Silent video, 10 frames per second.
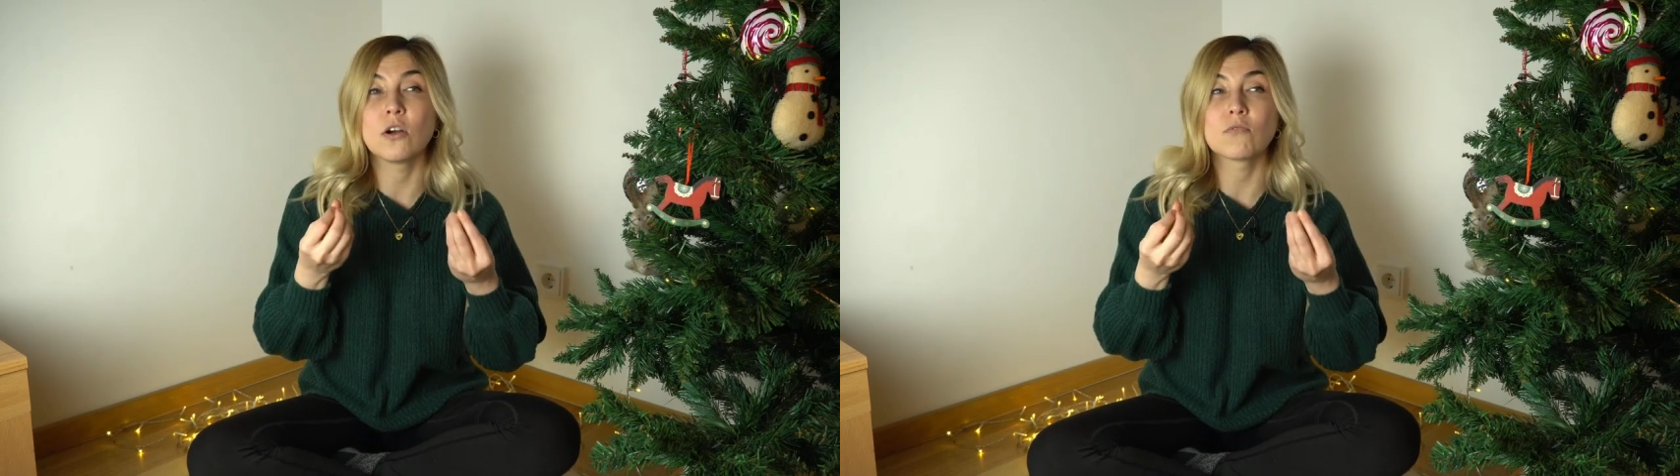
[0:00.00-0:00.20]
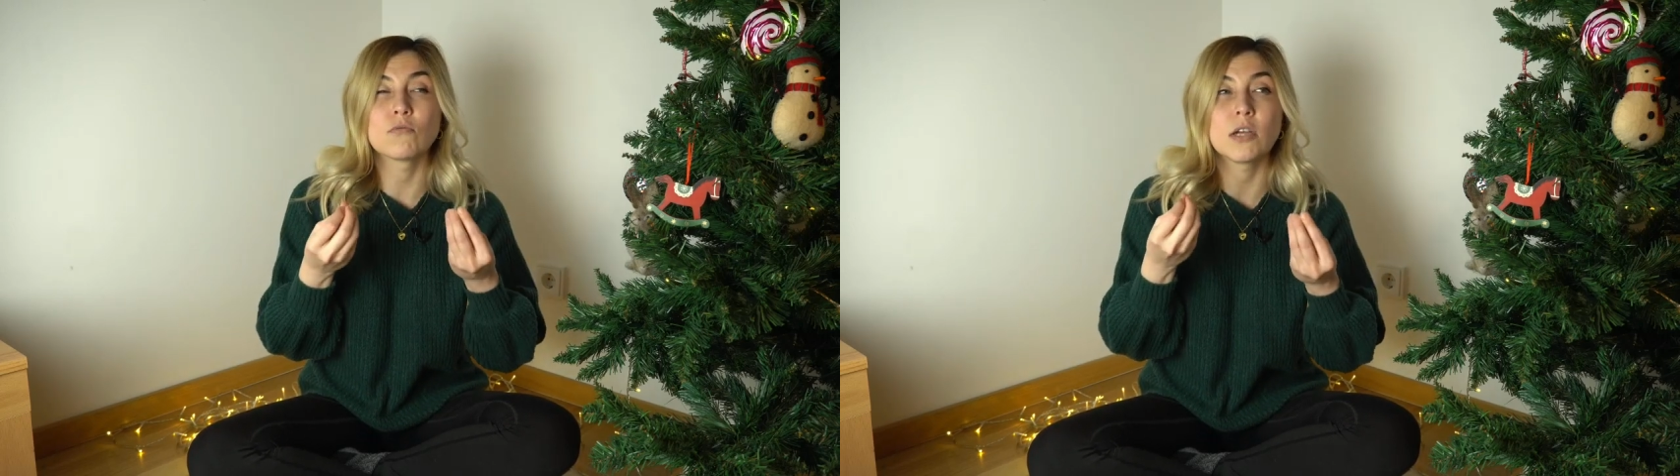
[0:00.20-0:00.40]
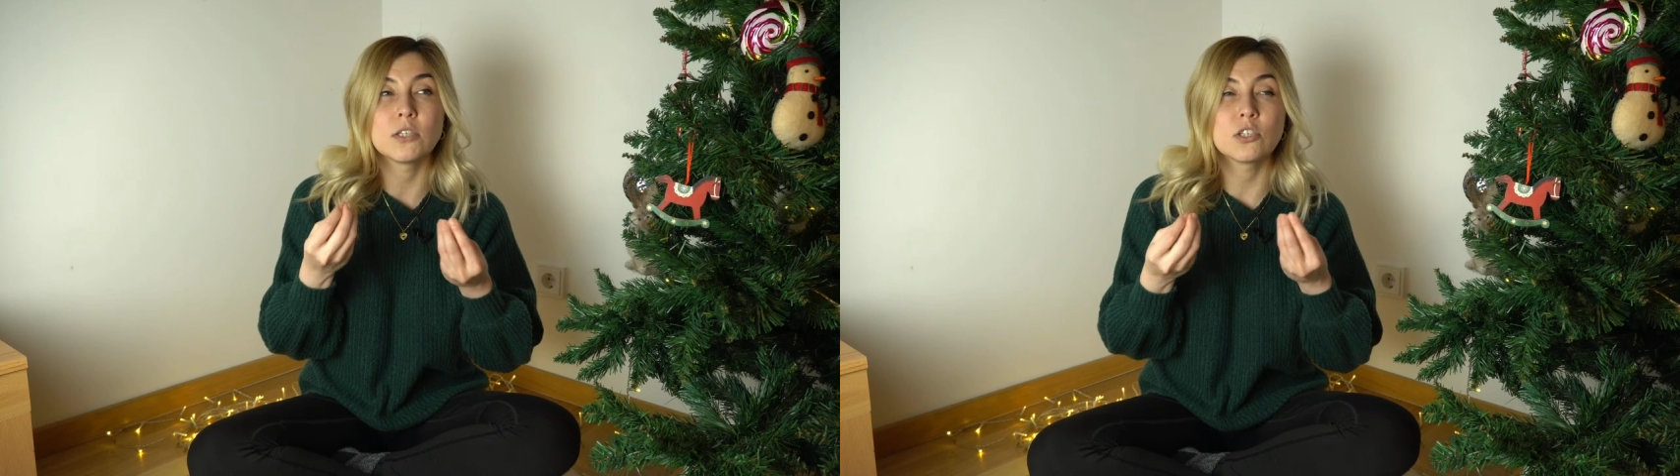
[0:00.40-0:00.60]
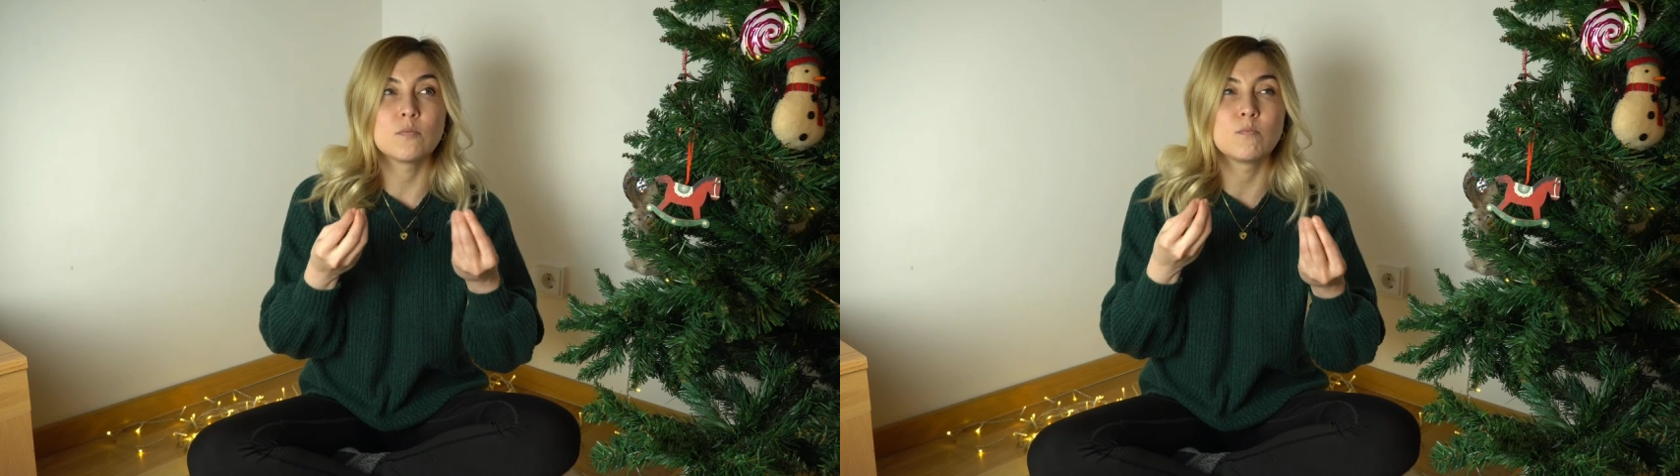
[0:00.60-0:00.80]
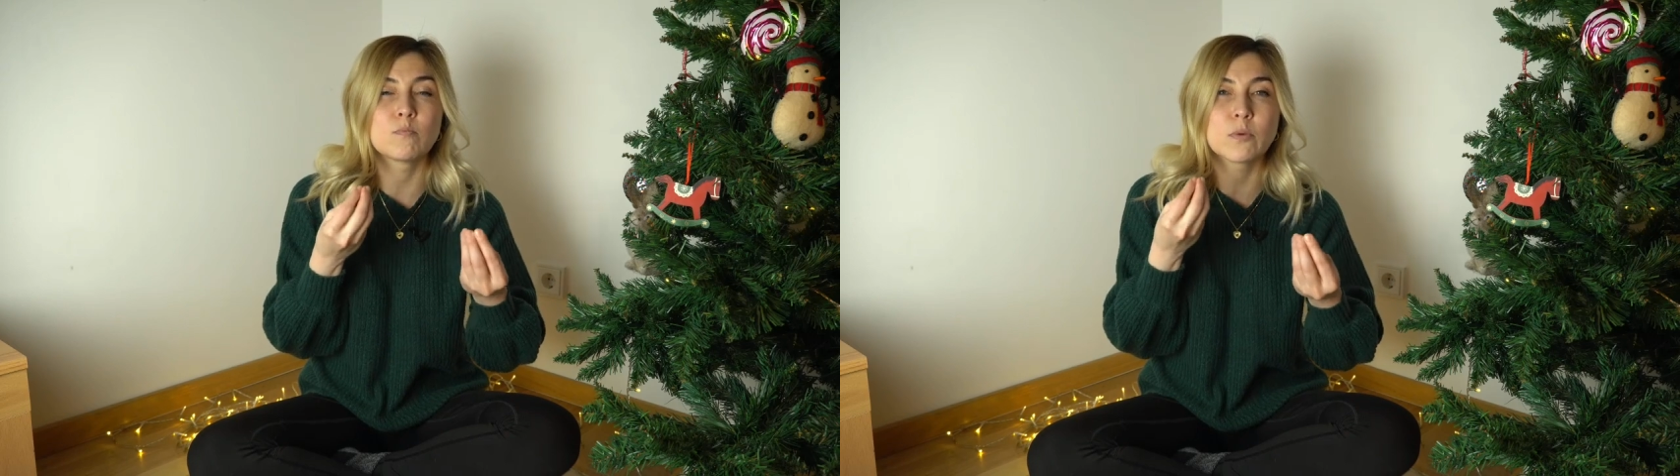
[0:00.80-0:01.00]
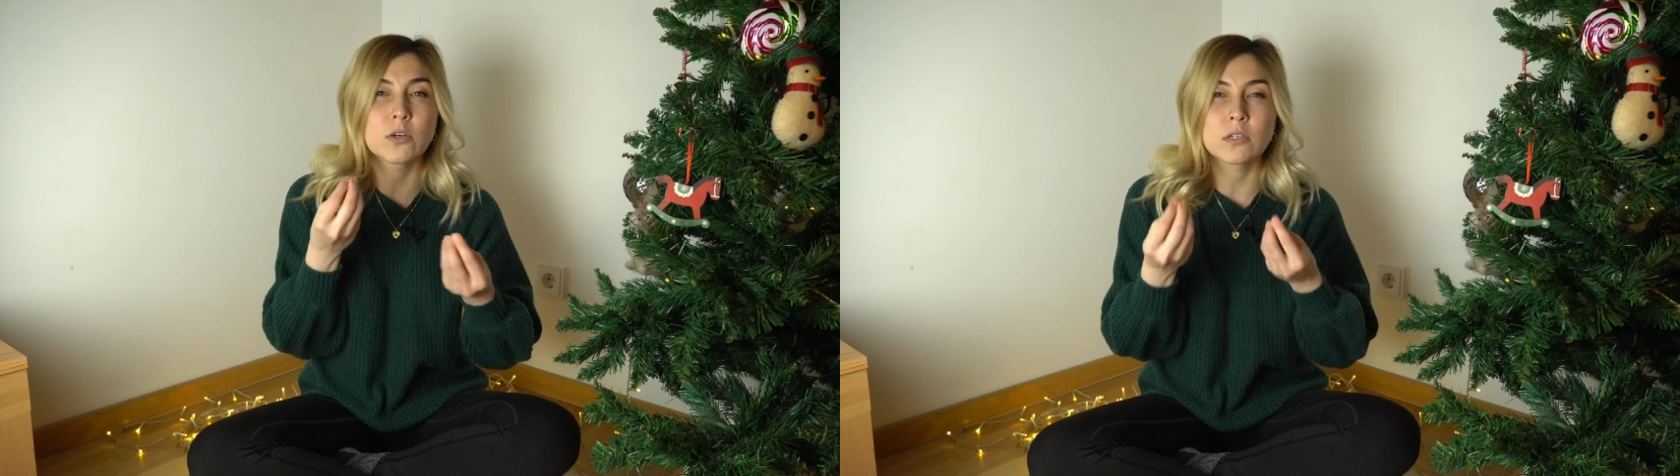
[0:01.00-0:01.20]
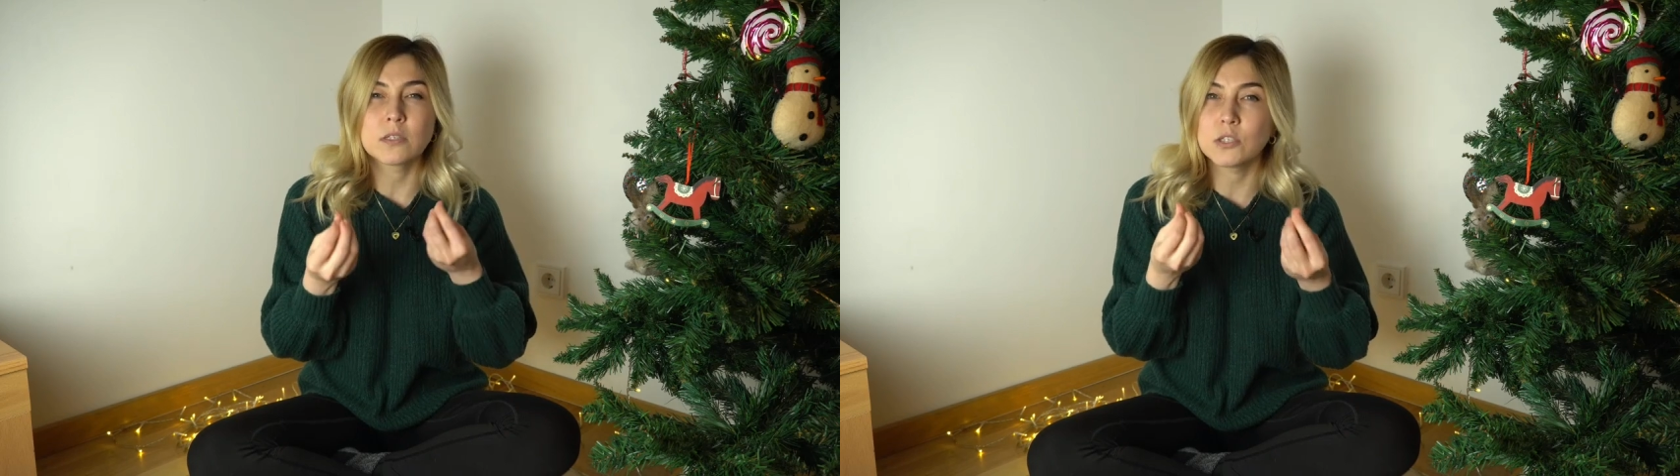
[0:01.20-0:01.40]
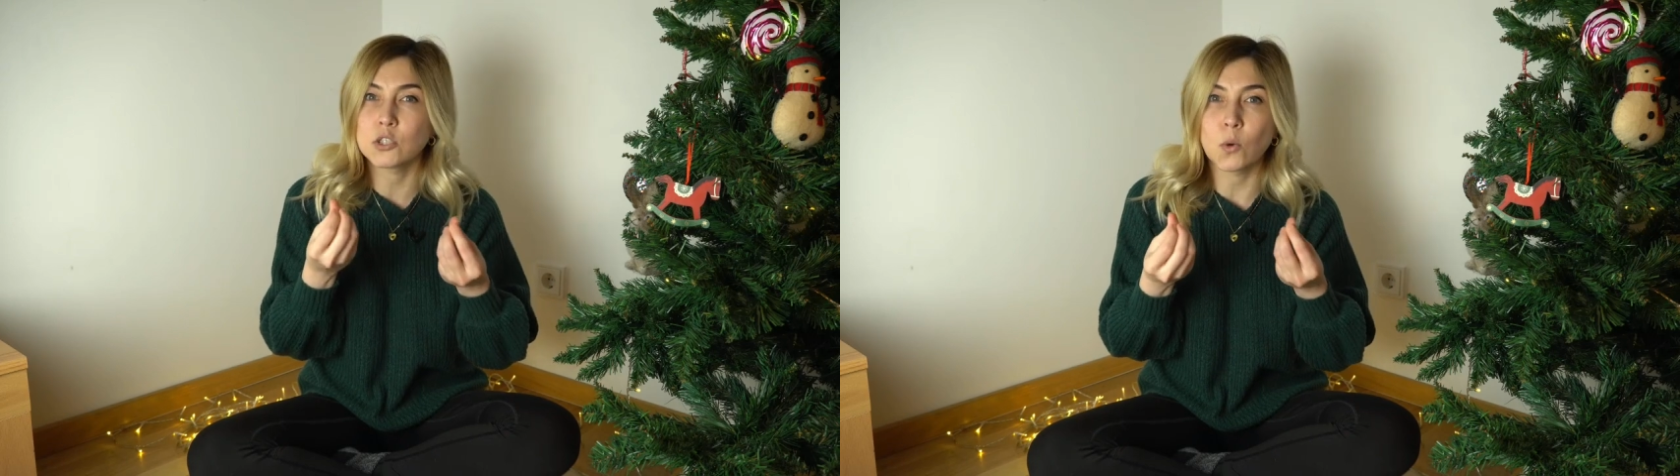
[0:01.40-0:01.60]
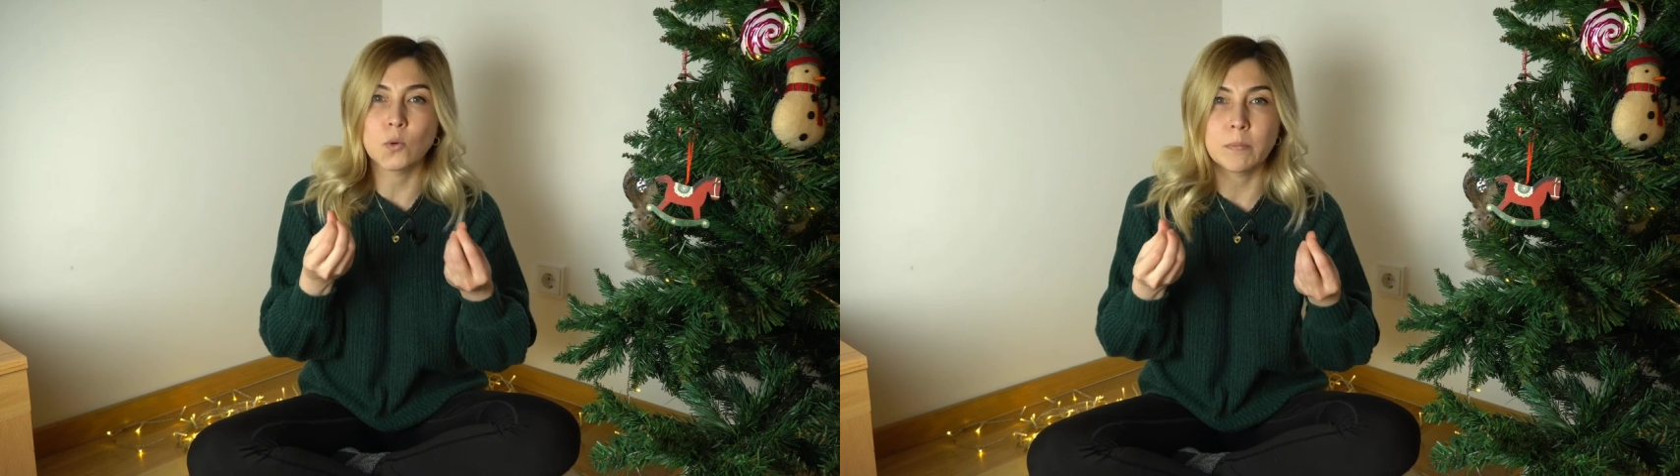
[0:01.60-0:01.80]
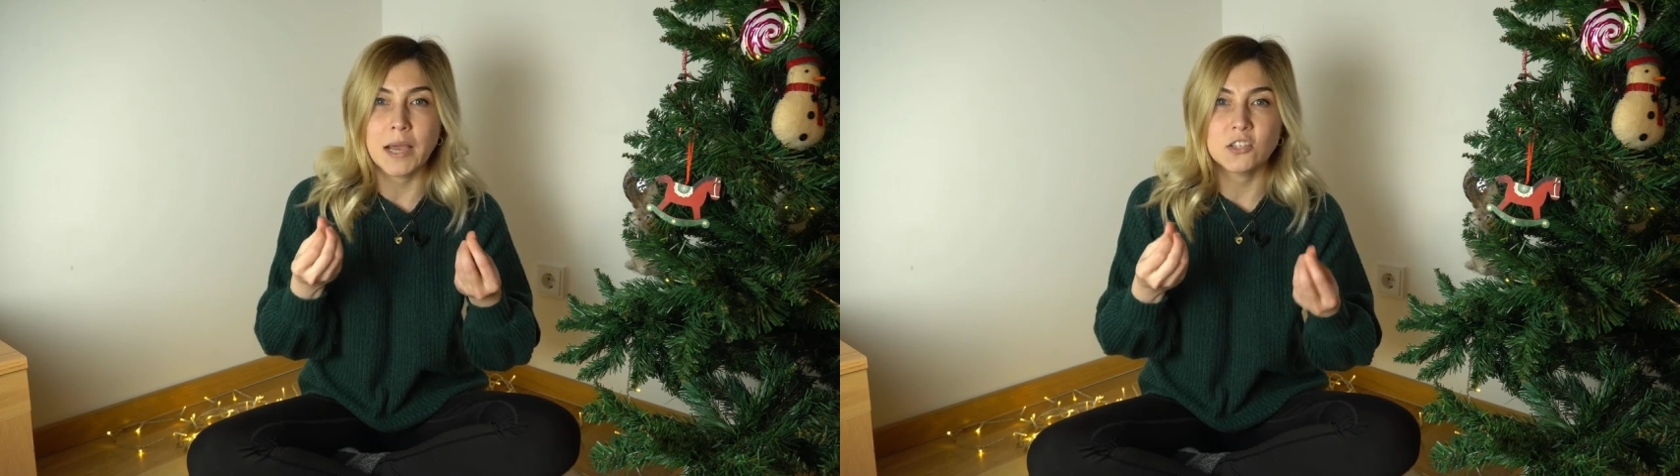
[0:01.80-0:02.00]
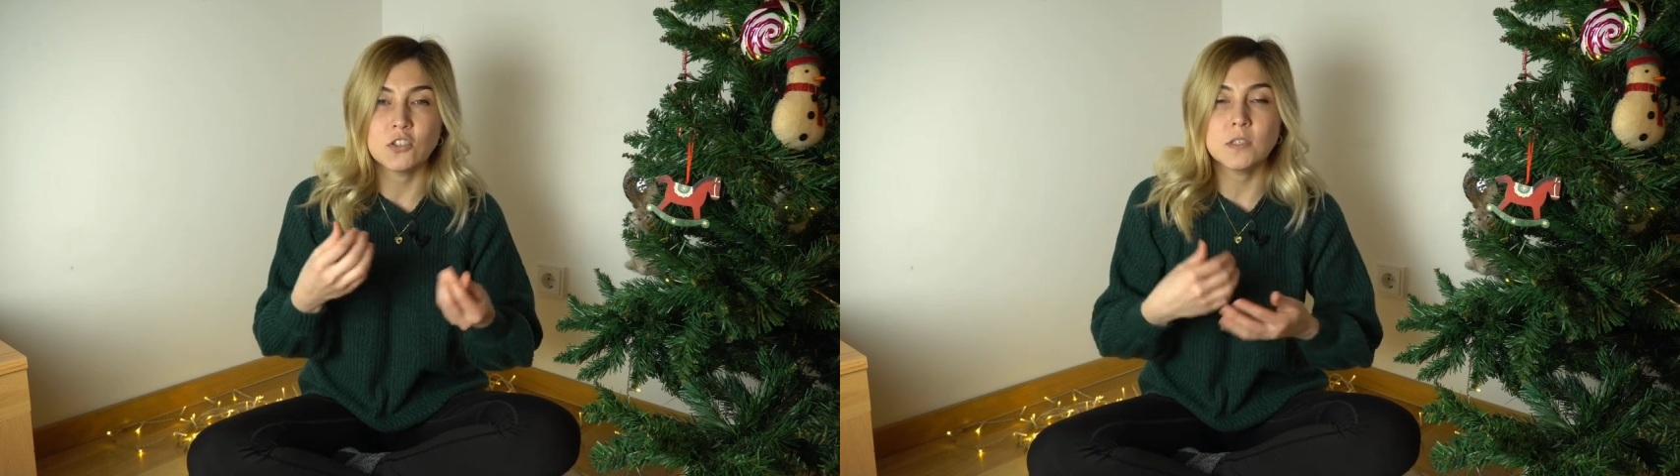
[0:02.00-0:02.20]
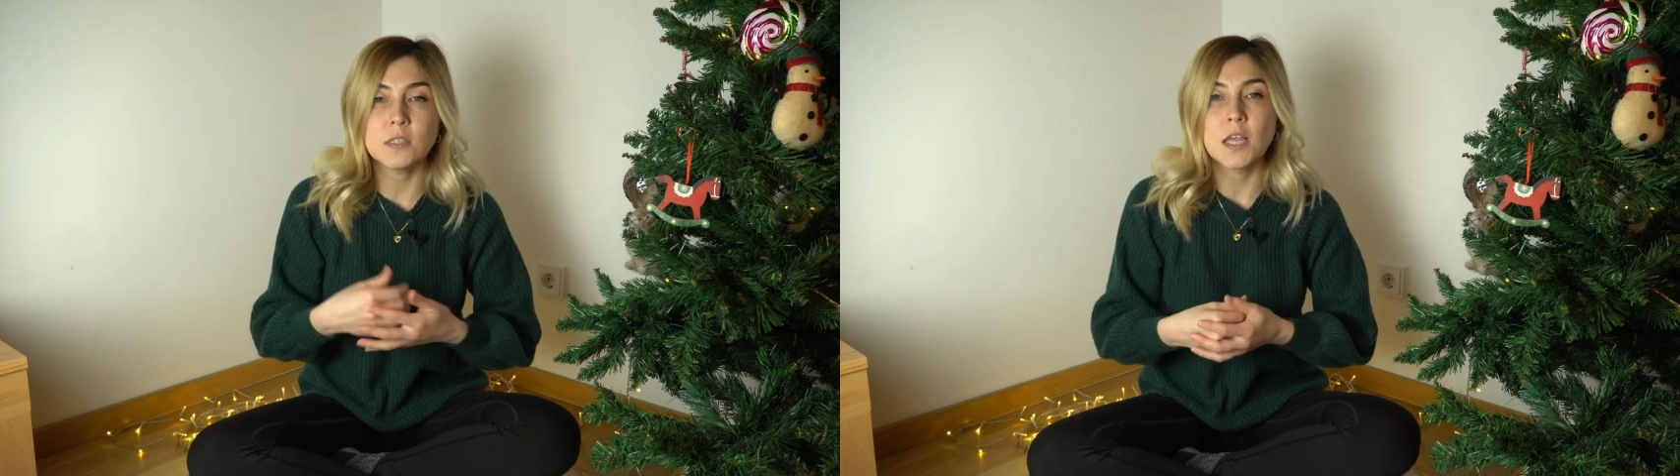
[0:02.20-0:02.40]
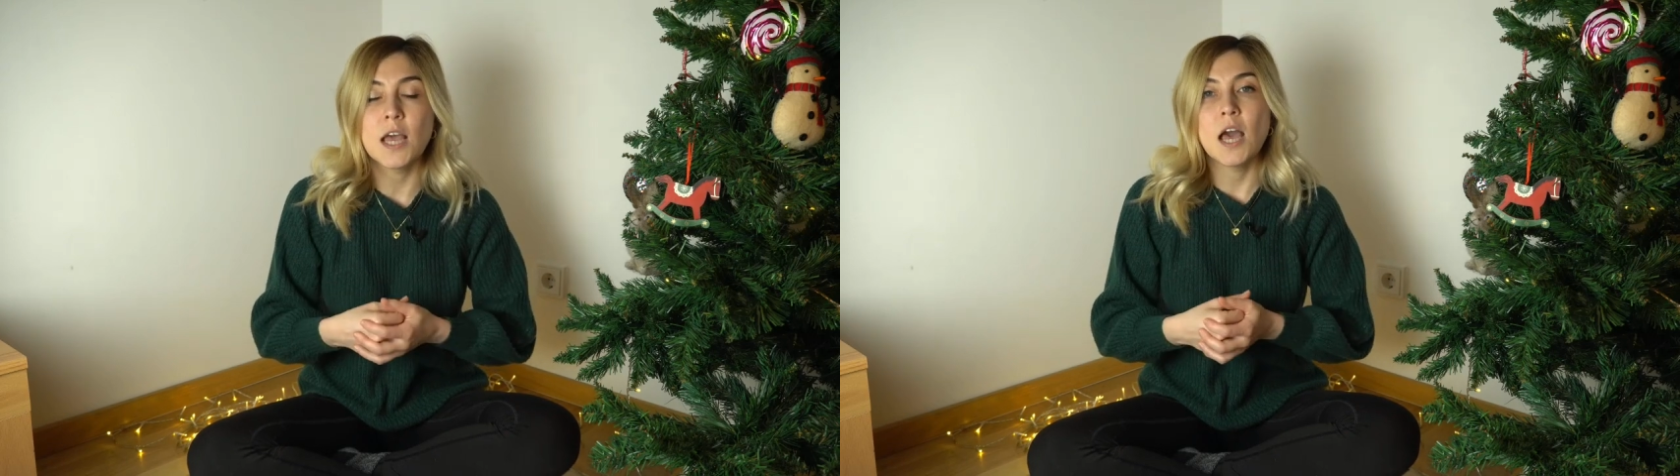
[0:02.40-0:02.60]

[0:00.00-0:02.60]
reddish burgundy toned patches.